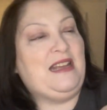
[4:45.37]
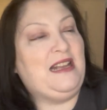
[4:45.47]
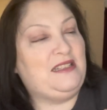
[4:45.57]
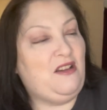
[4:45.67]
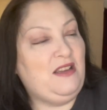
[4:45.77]

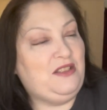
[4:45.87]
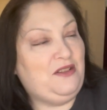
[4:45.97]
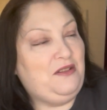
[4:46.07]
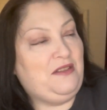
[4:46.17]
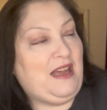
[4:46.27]
as I
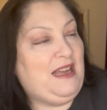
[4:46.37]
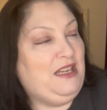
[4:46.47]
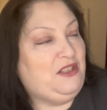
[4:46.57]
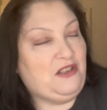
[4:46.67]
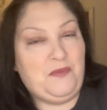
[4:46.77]
do that,
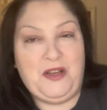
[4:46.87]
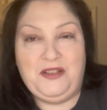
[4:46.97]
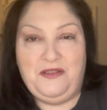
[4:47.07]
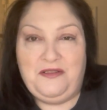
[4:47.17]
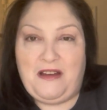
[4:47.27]
each time I
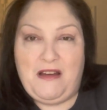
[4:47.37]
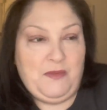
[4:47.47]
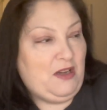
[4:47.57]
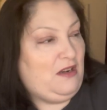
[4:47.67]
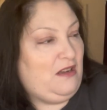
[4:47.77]
do that,
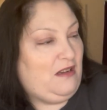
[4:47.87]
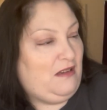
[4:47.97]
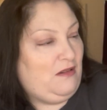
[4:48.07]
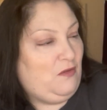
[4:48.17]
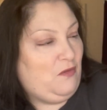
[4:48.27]
I'm going
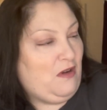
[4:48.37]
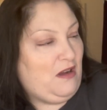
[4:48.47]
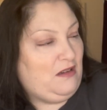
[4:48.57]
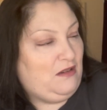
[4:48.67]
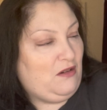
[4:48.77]
to
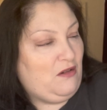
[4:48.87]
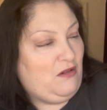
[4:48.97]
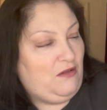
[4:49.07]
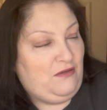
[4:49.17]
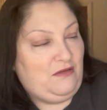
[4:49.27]
work
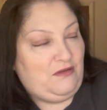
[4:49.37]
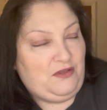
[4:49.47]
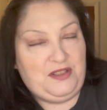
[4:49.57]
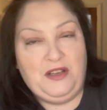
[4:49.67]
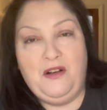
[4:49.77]
on
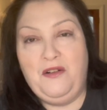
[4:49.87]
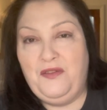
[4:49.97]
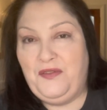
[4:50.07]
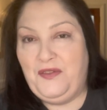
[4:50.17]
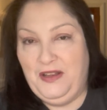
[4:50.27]
crossing
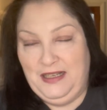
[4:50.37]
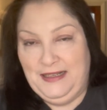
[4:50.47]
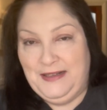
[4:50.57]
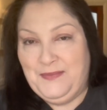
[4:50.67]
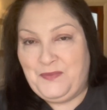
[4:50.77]
off
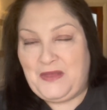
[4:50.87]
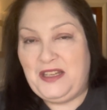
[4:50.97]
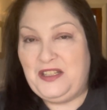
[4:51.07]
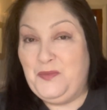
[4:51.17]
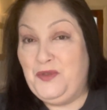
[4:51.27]

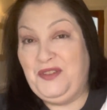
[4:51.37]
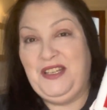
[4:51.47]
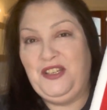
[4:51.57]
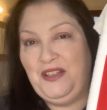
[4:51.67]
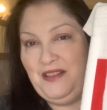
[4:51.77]
some more
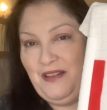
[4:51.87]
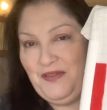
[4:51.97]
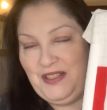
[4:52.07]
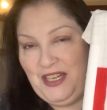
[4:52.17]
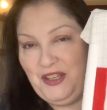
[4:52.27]
stitches that
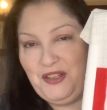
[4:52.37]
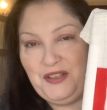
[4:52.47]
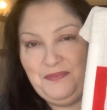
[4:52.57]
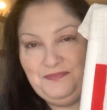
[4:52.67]
I've stitched.